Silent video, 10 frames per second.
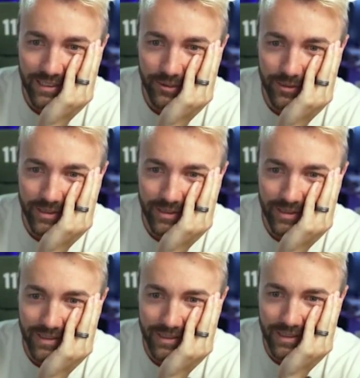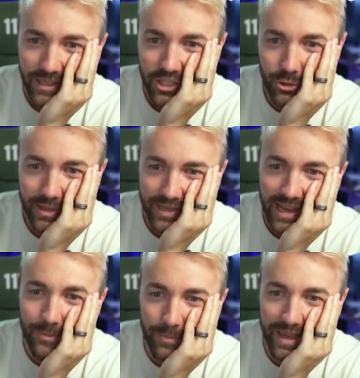Can you, you
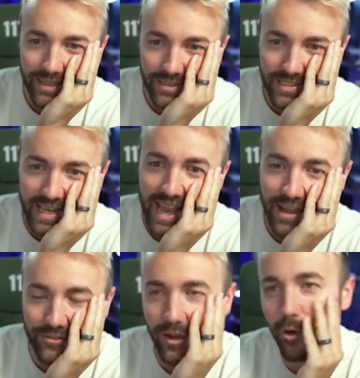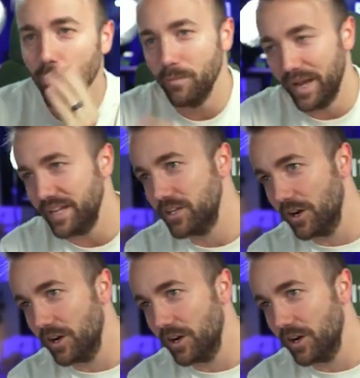cannot ban staff. Oh my